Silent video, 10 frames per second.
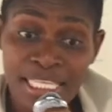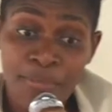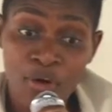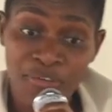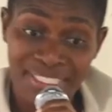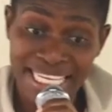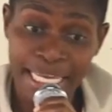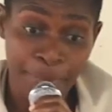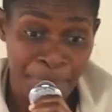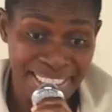the book of
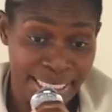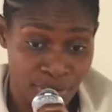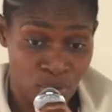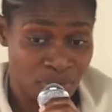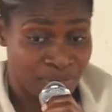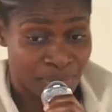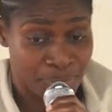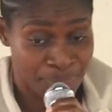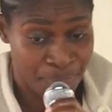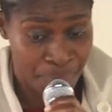2
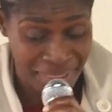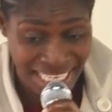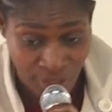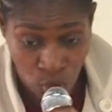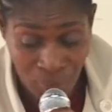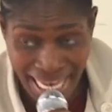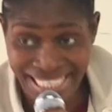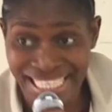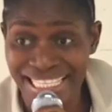Peter 2:9 says